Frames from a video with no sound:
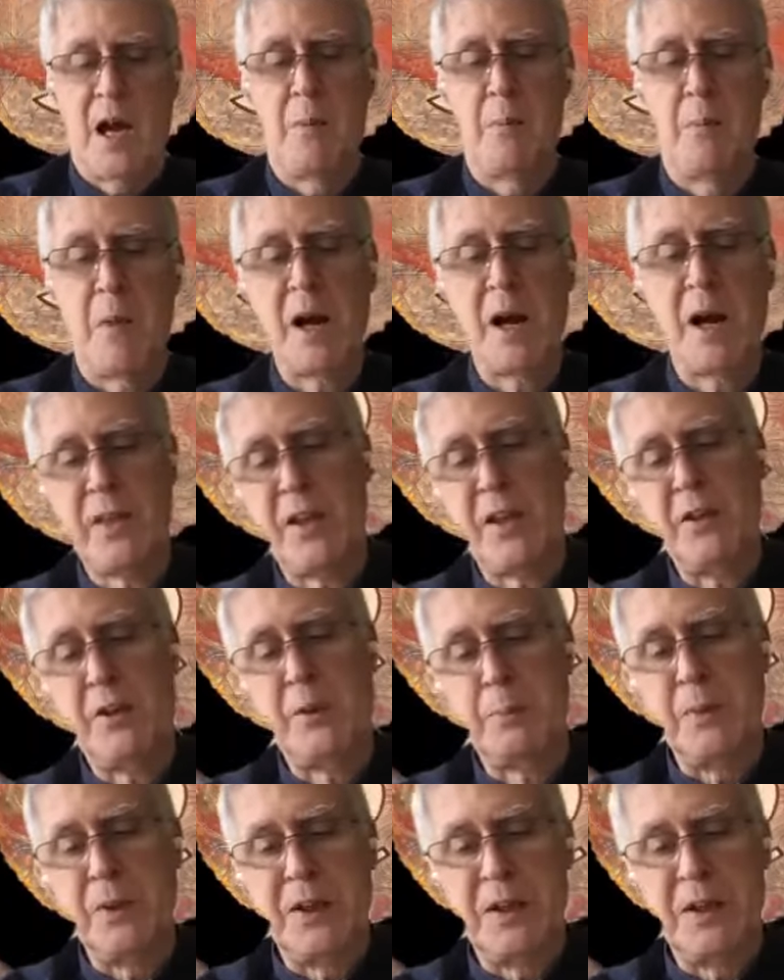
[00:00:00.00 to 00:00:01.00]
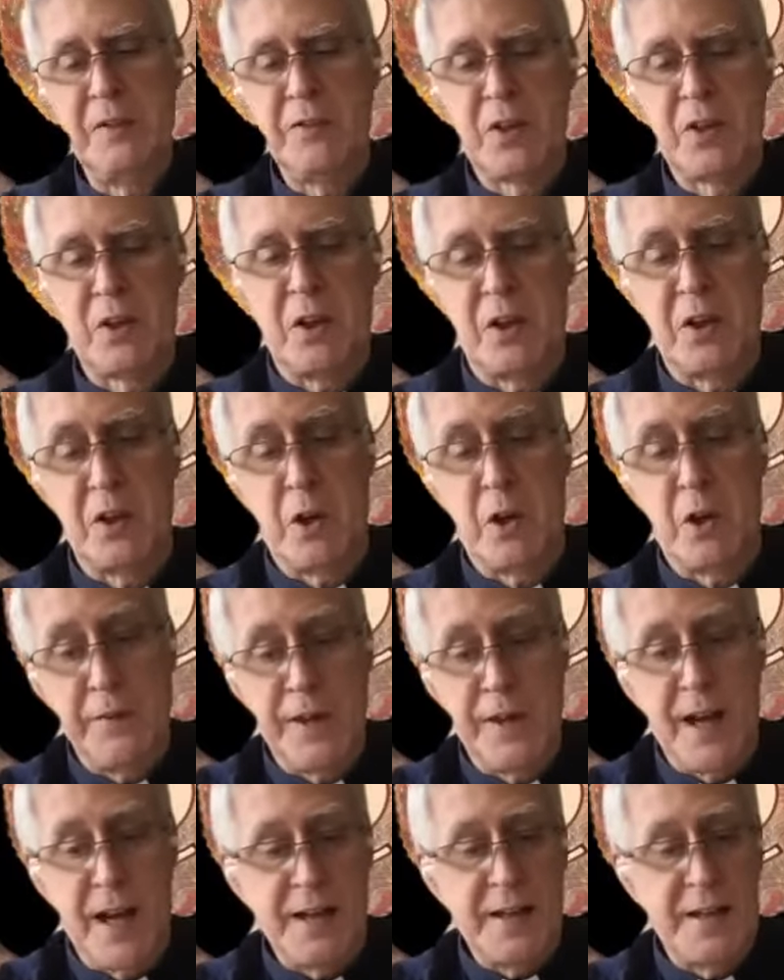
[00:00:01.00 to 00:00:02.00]
Among these beliefs are
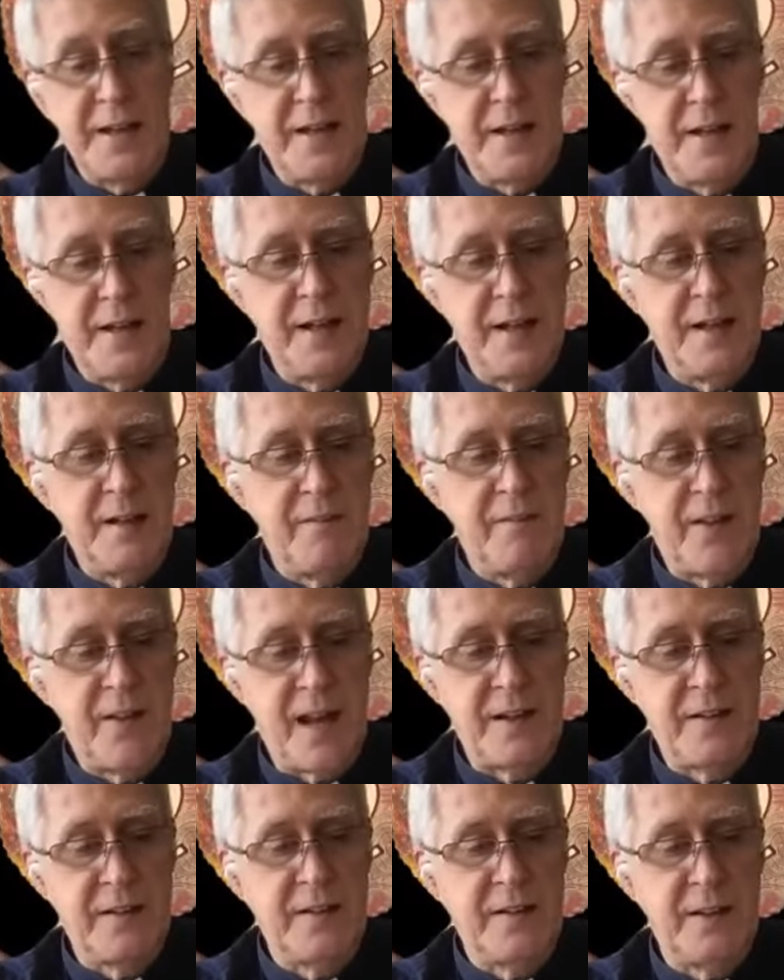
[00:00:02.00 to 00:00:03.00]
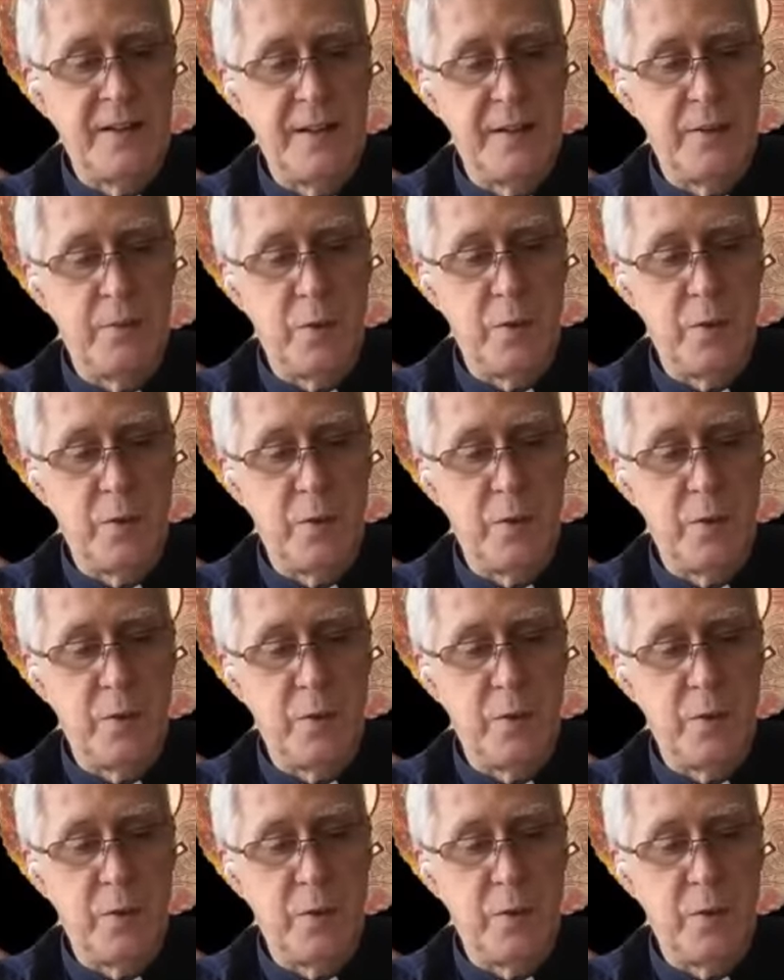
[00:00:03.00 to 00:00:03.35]
COVID 19 and vaccine